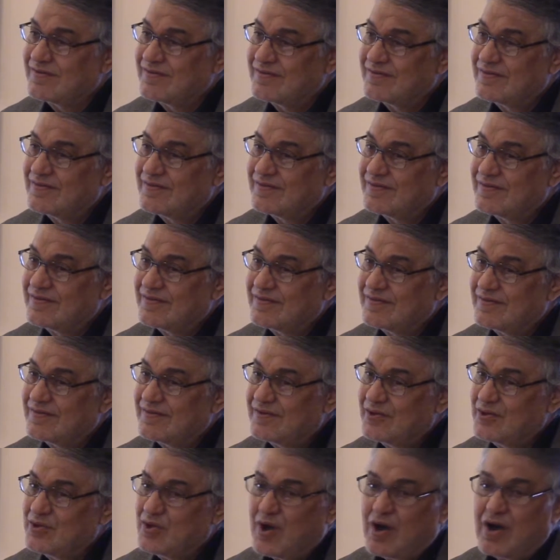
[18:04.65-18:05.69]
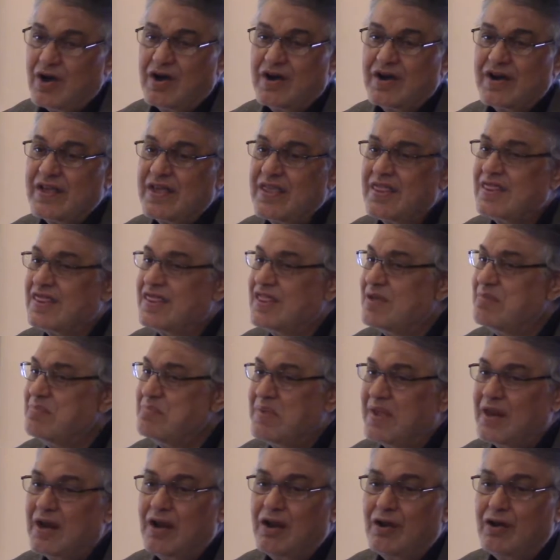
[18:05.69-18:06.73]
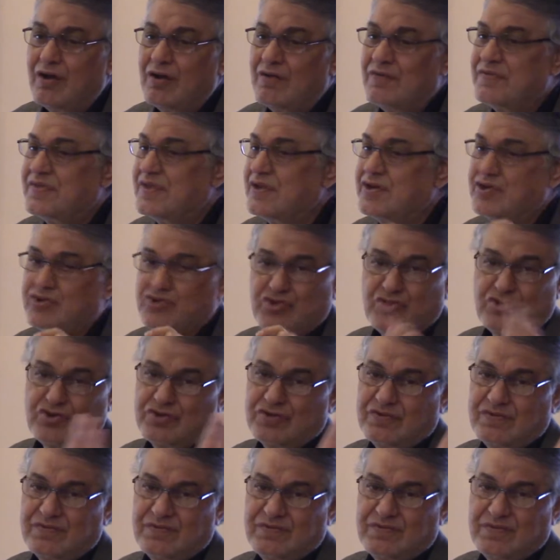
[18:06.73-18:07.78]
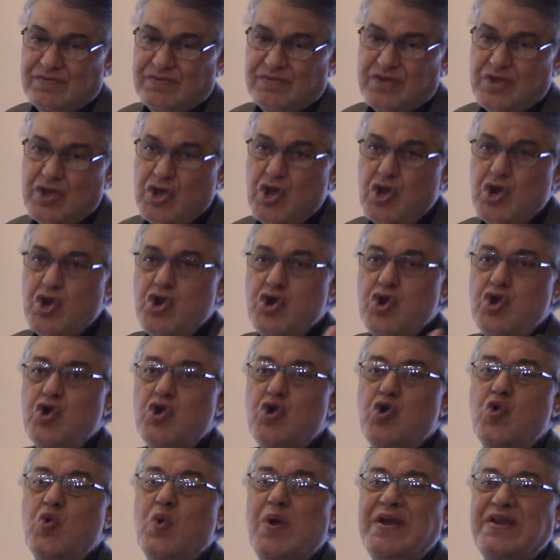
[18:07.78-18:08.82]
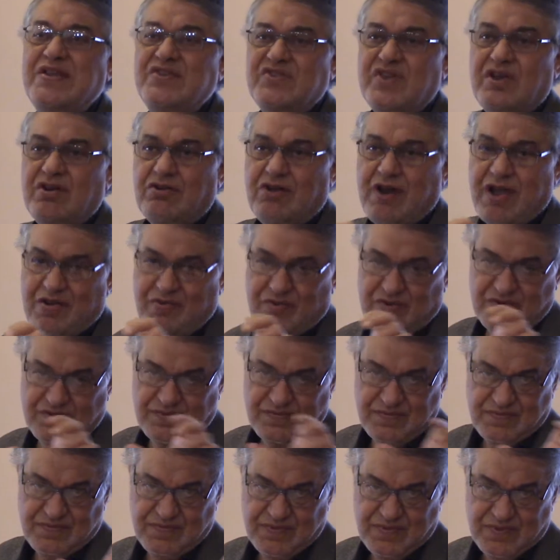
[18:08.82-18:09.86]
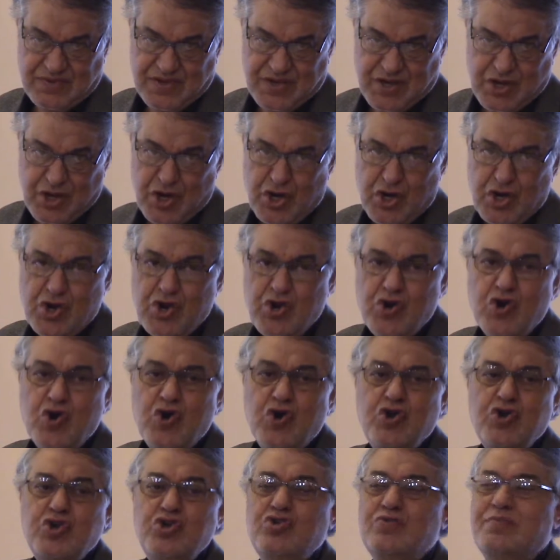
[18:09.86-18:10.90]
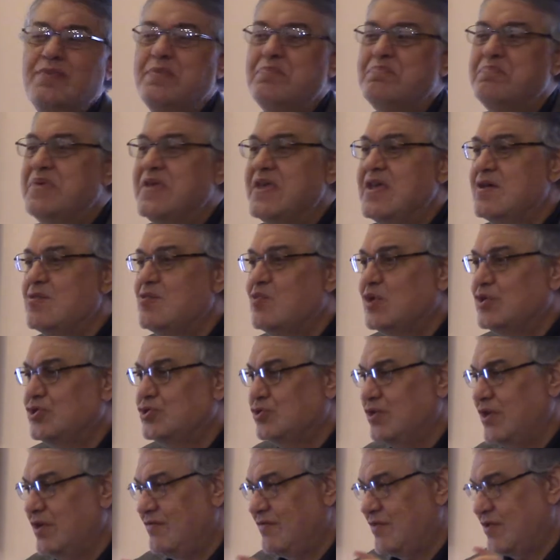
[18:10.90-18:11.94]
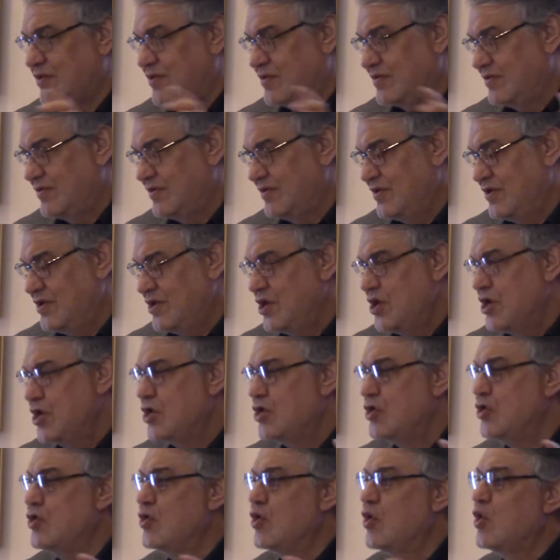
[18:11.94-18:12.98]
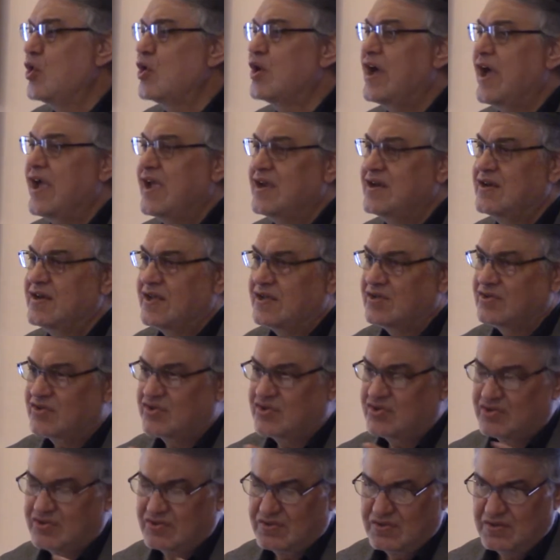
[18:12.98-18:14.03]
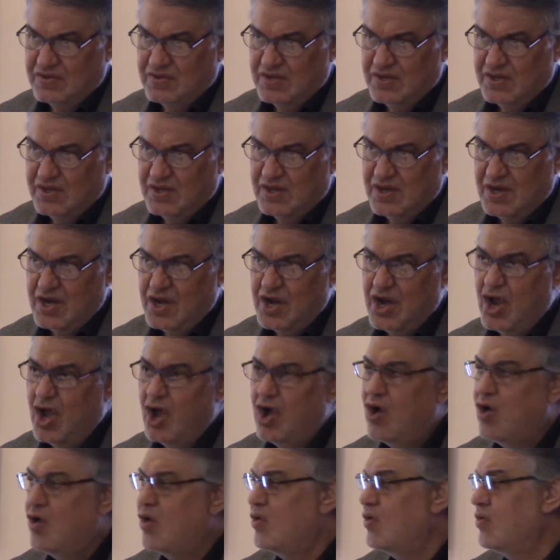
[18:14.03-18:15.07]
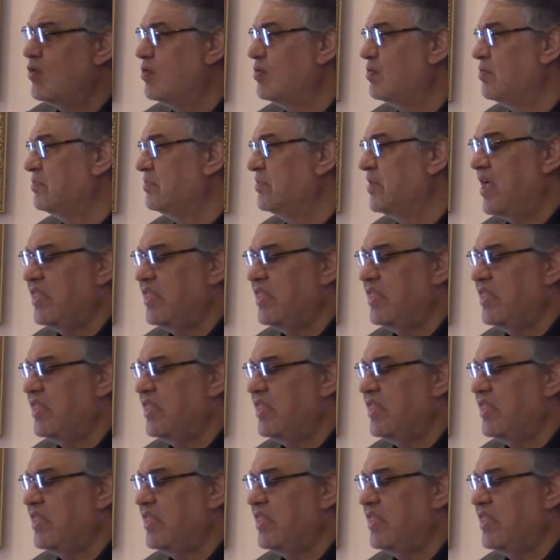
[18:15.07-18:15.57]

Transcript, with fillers: You are in the middle of the desert. No one is around. No human being whatsoever. No guidance. No nothing.